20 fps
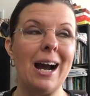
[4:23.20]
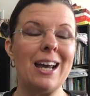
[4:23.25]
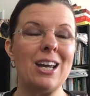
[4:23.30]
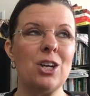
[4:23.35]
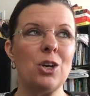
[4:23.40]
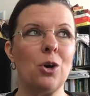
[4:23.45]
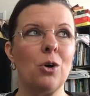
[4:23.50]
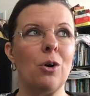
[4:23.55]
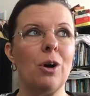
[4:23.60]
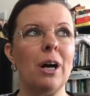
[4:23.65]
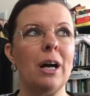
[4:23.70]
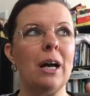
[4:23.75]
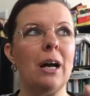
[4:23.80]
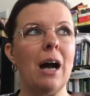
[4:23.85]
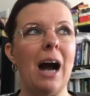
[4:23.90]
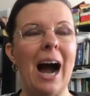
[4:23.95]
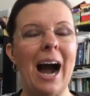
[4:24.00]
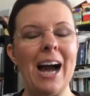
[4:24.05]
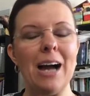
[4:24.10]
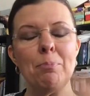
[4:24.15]
You know,
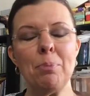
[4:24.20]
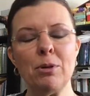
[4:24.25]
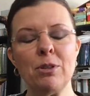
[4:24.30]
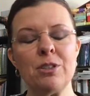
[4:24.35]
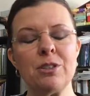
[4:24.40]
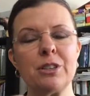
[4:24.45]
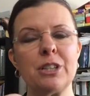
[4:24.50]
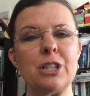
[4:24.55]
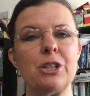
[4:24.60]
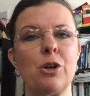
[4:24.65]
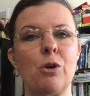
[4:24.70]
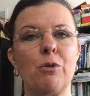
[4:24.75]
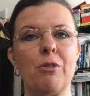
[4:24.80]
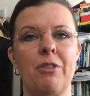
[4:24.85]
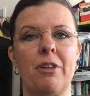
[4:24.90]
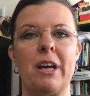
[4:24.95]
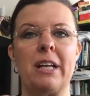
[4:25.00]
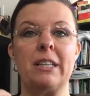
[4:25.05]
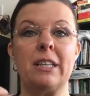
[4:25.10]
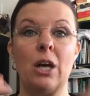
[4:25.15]
I personally don't
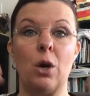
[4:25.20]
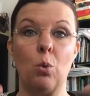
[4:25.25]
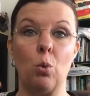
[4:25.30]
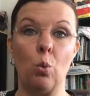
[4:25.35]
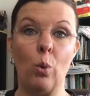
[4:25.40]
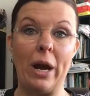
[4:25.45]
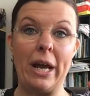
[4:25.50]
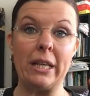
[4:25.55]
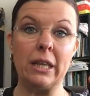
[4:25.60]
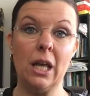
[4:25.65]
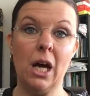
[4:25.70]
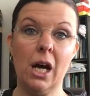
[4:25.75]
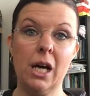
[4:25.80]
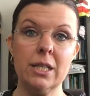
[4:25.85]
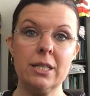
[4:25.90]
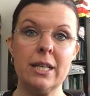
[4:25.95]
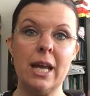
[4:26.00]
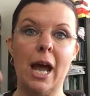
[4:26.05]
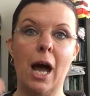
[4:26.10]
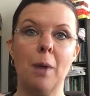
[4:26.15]
think that weight
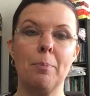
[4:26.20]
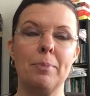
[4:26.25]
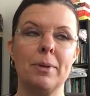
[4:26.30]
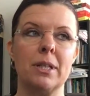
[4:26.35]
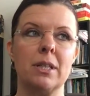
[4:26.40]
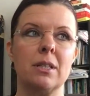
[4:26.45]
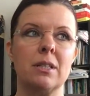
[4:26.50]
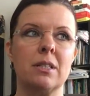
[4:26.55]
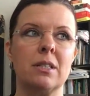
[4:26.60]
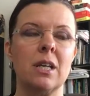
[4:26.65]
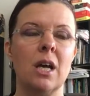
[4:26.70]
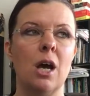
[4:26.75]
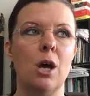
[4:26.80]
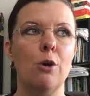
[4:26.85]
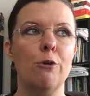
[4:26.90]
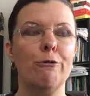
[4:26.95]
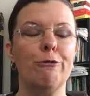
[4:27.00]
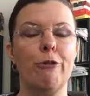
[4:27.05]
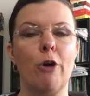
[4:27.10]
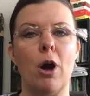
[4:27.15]
loss happens
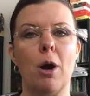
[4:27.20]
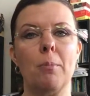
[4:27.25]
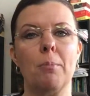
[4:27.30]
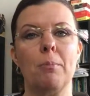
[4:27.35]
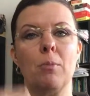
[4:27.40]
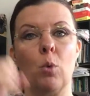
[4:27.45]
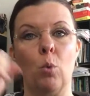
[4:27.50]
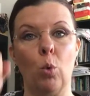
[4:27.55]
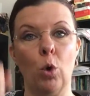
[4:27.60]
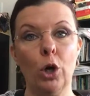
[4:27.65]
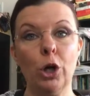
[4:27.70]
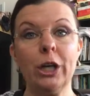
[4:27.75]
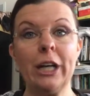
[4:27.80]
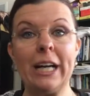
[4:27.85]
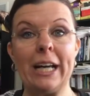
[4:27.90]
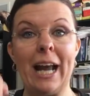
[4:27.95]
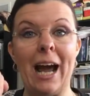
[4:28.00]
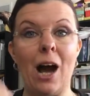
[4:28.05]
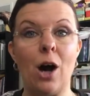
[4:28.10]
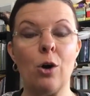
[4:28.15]
from
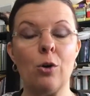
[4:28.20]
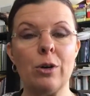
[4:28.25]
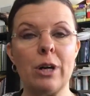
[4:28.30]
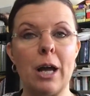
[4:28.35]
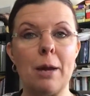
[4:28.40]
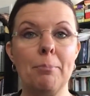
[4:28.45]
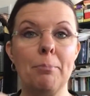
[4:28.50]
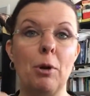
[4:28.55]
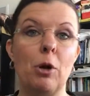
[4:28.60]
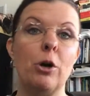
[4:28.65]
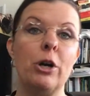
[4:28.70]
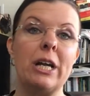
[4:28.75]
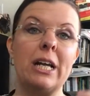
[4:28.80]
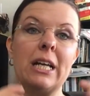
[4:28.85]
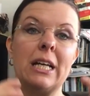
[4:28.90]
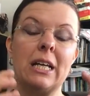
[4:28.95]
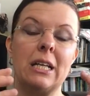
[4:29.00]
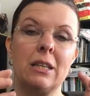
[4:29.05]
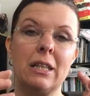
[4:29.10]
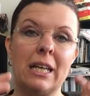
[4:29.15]
working out and
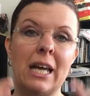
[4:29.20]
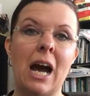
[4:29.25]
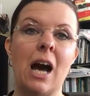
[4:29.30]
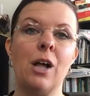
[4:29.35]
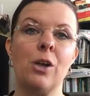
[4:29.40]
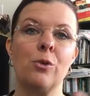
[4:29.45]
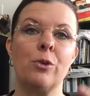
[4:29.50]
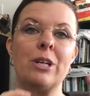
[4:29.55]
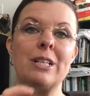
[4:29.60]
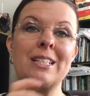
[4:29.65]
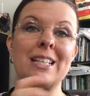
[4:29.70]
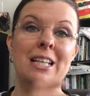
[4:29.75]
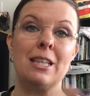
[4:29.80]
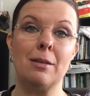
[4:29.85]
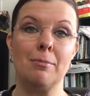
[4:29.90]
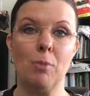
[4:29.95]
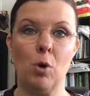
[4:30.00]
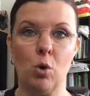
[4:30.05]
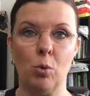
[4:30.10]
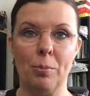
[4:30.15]
burning the calories in
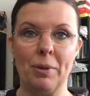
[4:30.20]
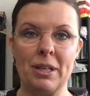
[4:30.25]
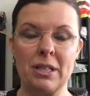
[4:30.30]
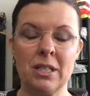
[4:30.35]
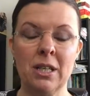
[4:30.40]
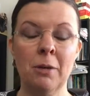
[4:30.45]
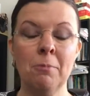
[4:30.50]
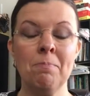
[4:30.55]
the moment.